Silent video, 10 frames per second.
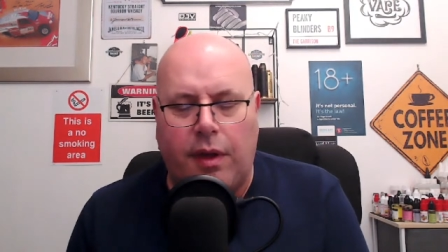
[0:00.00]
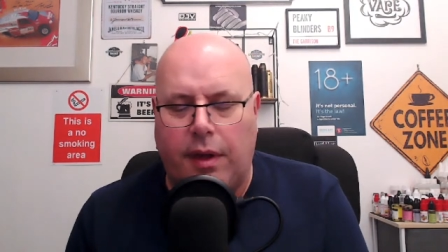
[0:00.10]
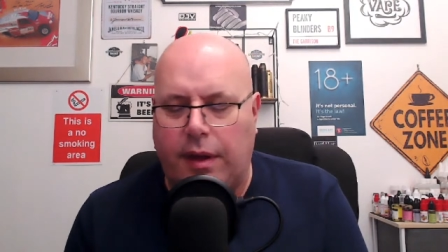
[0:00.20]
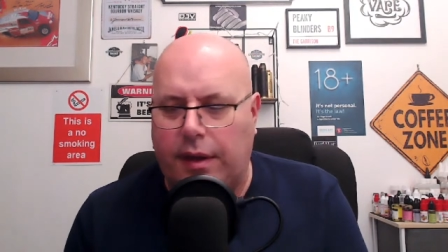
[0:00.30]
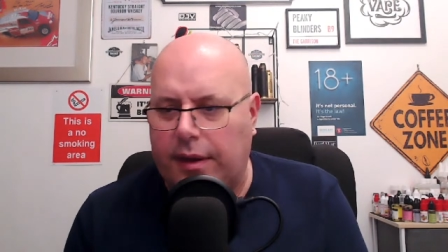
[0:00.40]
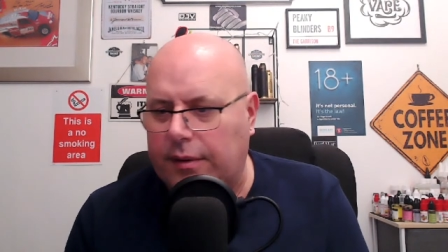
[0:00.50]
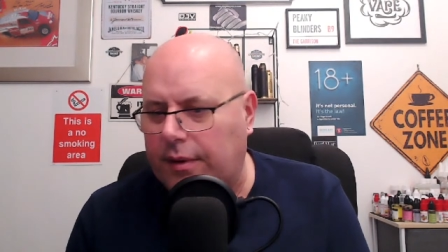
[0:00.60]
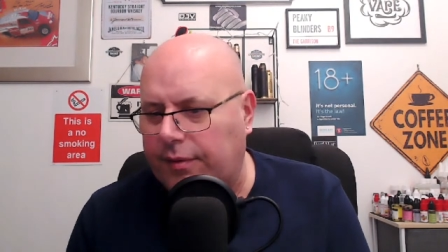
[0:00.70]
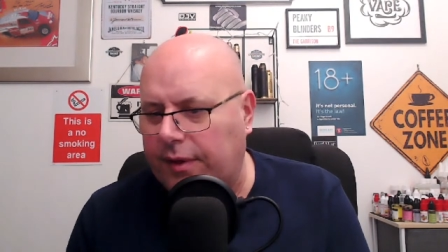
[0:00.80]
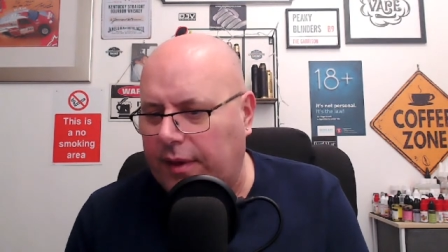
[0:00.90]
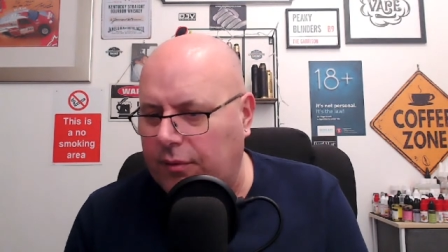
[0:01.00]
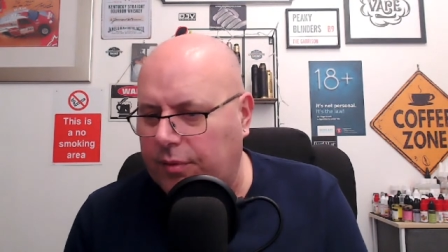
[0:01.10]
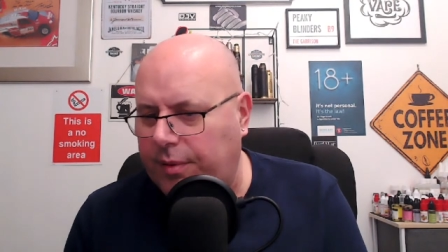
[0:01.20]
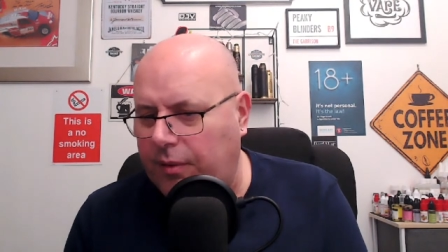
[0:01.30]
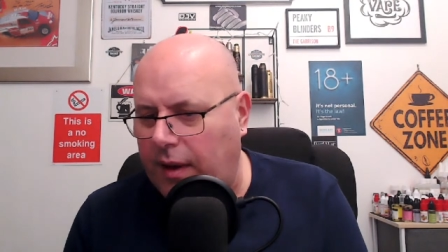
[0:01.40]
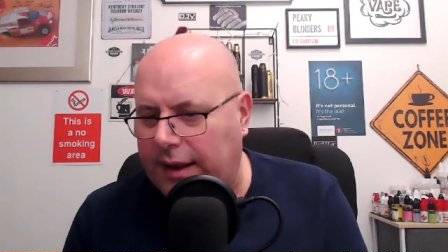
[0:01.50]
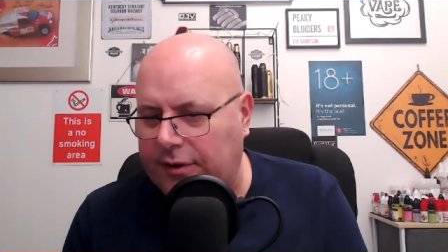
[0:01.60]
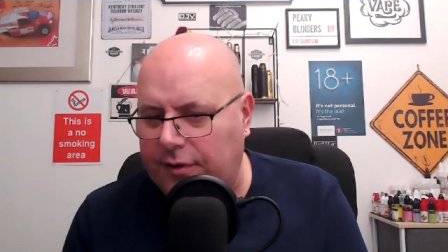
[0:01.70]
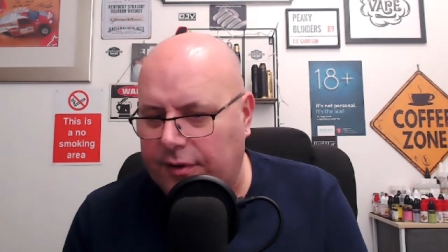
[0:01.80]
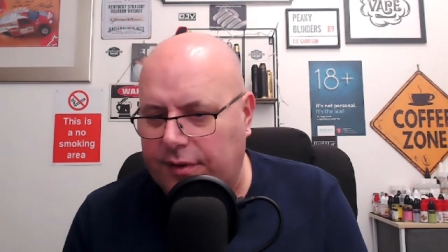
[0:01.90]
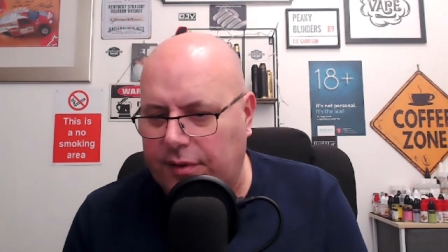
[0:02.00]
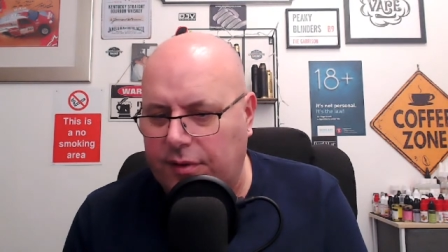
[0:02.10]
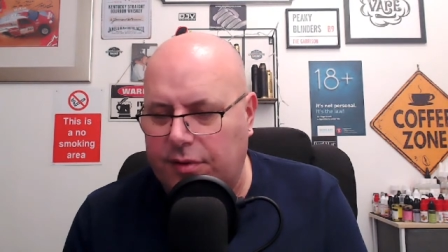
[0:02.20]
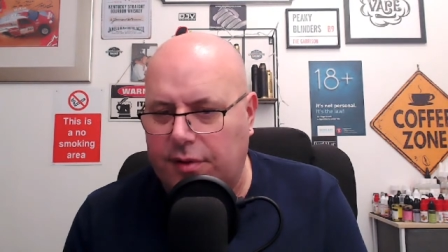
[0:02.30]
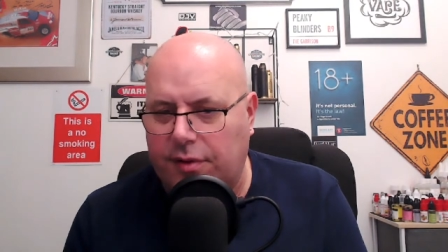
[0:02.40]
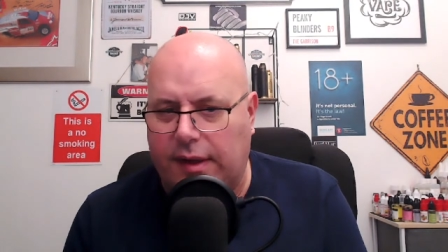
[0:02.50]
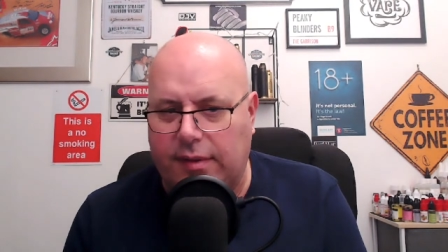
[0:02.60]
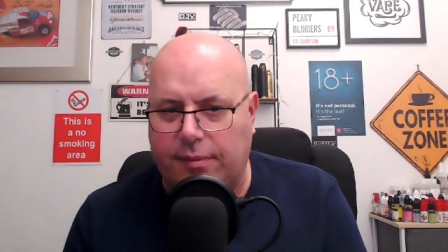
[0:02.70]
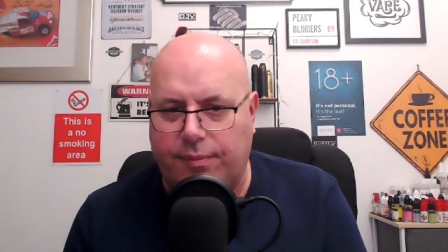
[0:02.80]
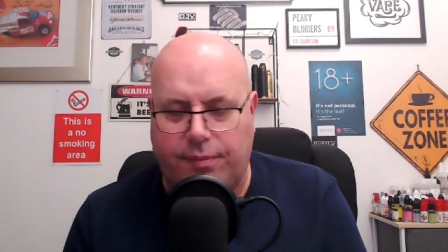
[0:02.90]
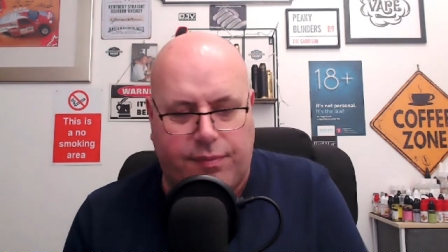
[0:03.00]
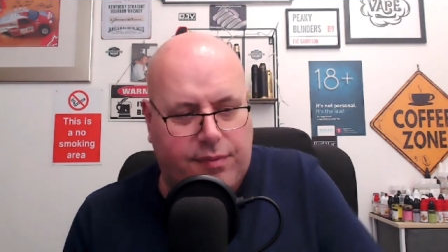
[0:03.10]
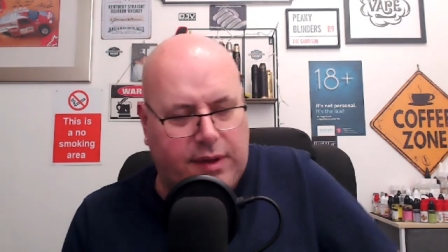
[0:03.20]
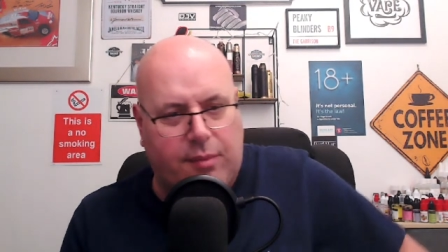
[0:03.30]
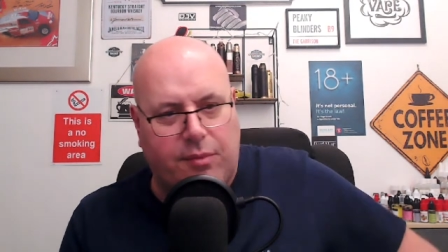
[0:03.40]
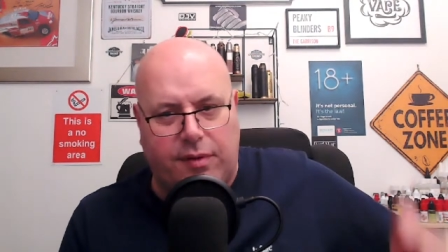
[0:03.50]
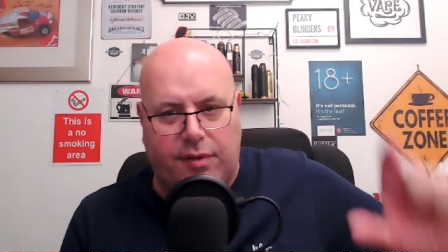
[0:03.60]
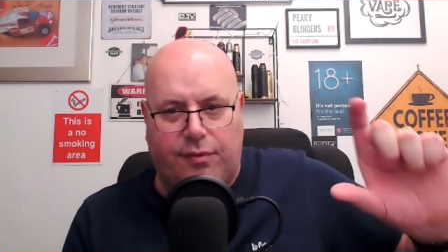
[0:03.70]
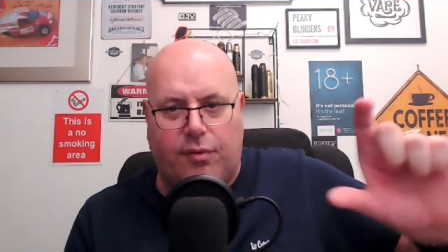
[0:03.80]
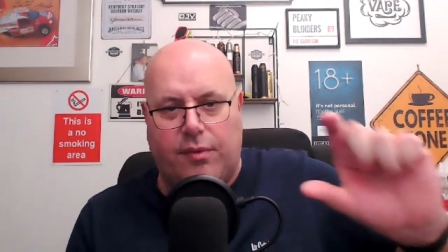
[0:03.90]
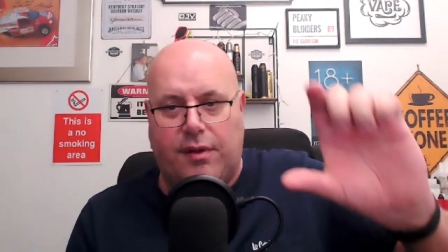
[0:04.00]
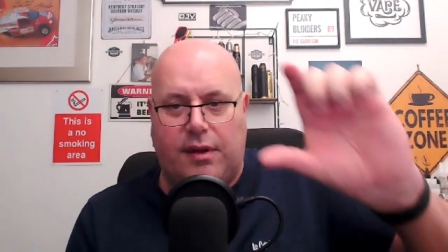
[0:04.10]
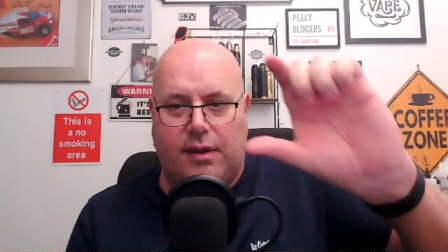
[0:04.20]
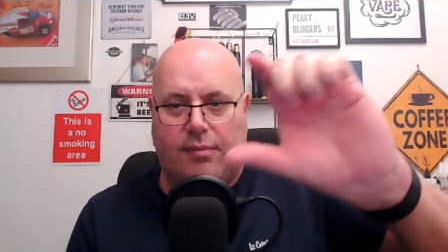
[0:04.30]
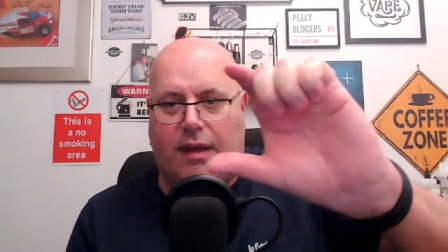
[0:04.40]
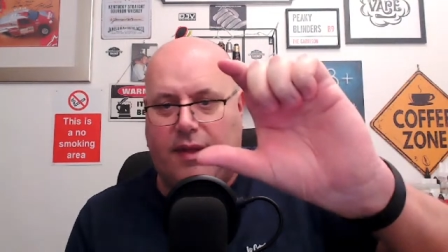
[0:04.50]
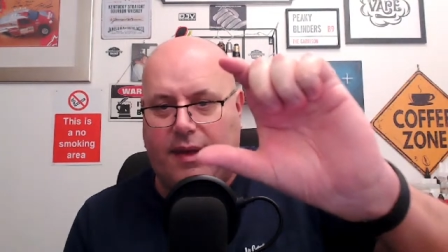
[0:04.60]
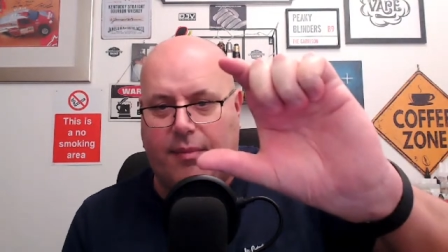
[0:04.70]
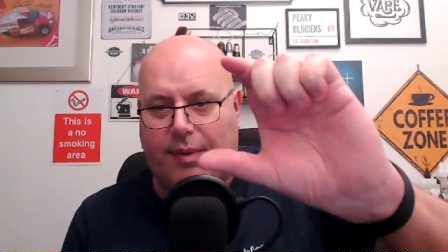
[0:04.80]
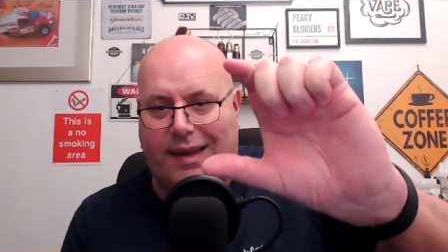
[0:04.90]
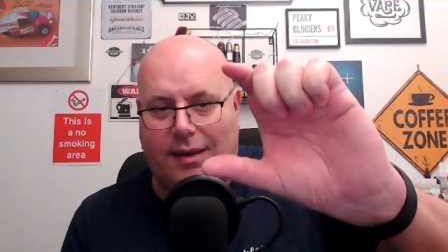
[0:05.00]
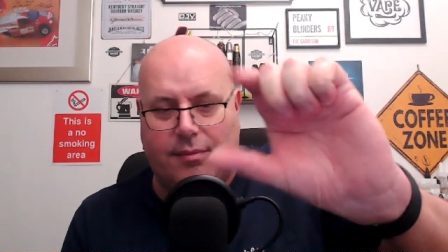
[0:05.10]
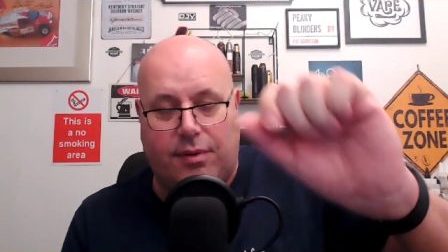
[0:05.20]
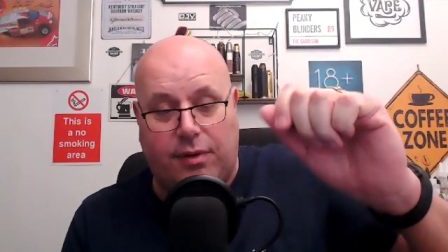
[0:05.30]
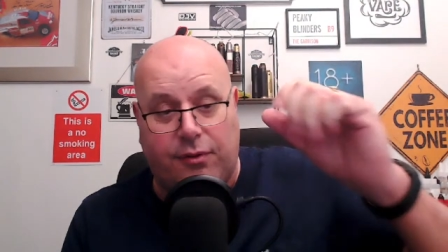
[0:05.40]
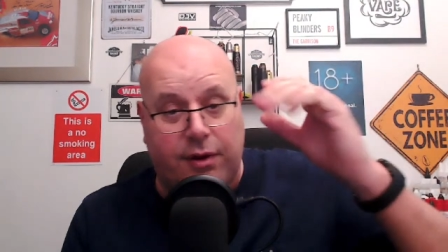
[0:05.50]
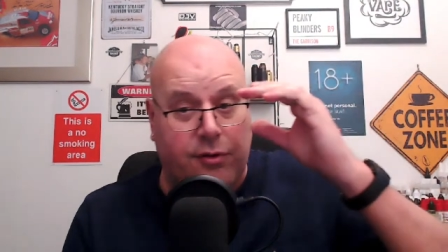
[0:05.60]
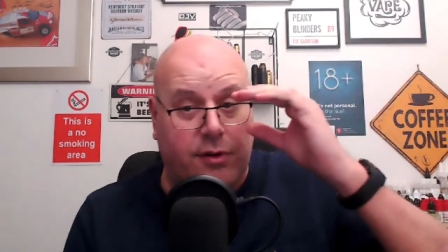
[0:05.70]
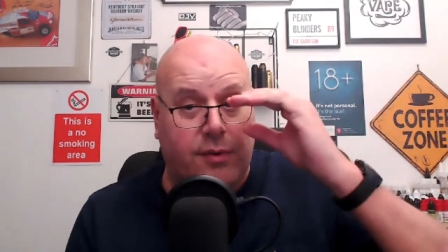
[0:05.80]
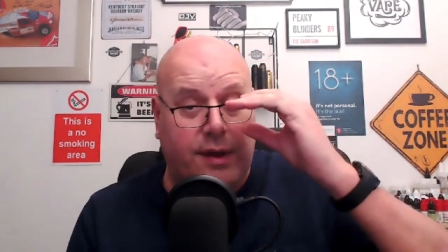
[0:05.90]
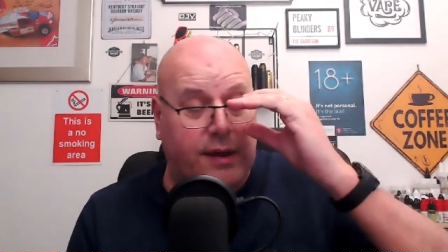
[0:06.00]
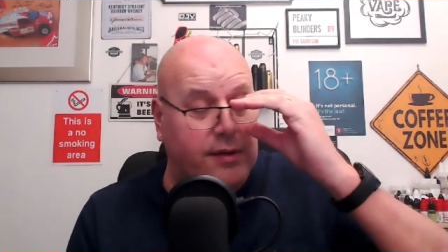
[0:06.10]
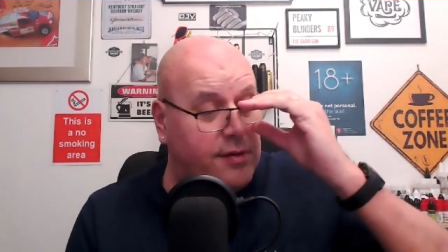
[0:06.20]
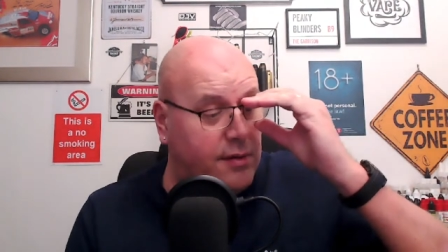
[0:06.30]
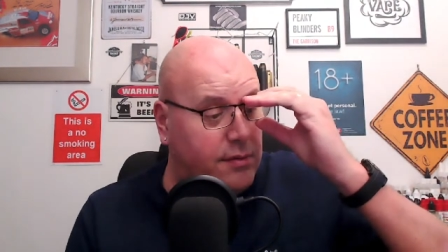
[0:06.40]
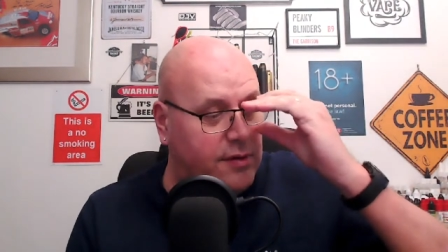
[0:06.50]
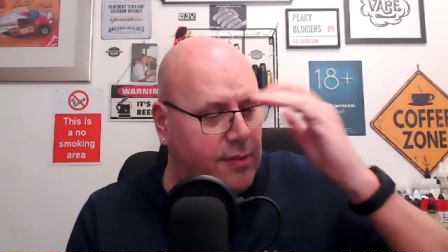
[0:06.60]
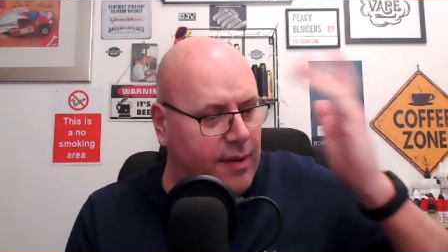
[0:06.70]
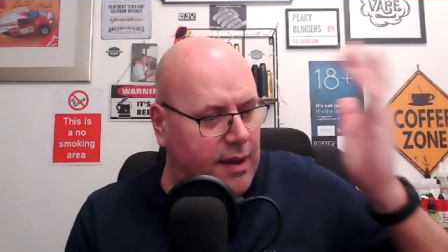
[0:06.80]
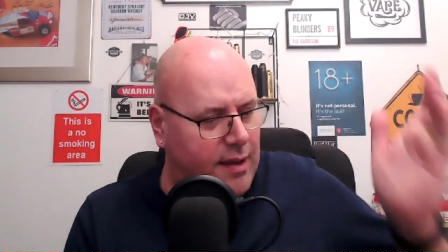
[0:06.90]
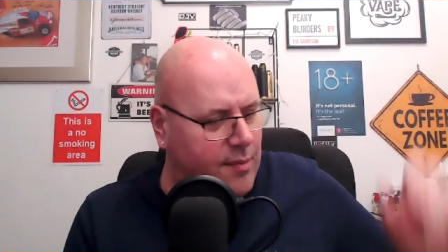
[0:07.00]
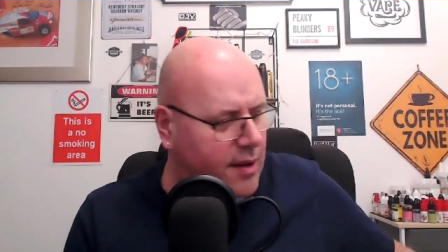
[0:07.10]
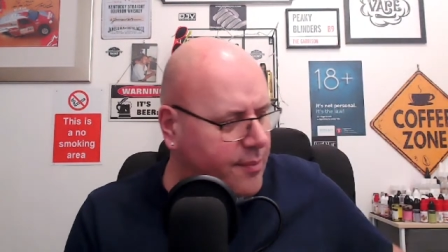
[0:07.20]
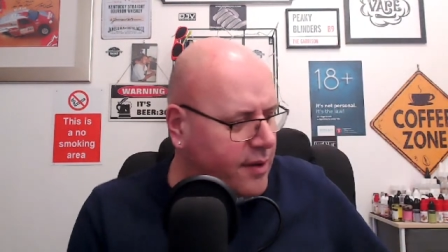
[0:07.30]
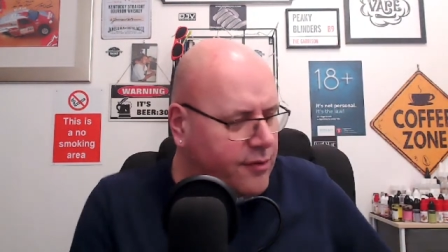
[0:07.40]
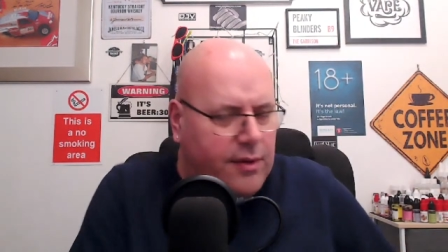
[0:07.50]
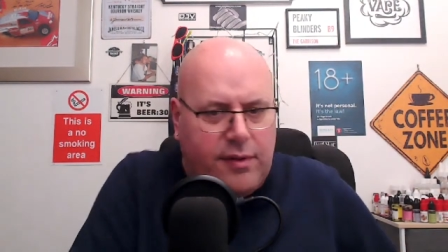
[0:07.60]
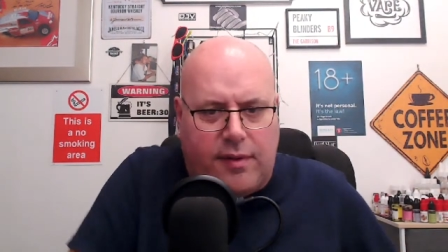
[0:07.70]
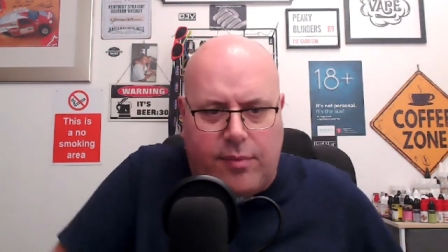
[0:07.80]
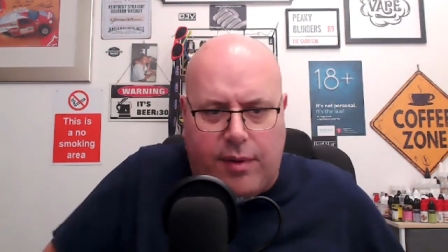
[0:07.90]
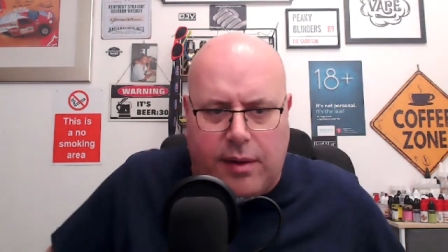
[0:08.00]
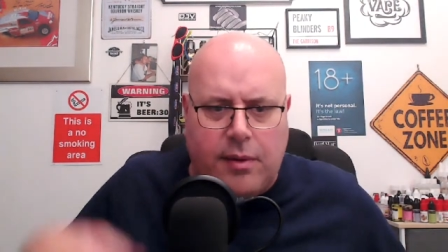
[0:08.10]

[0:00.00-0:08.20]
I think that would be quite interesting, just to stick the camera to the front. It's only like that big, but they're 300 quid each, so it's a bit out of my price range at the minute.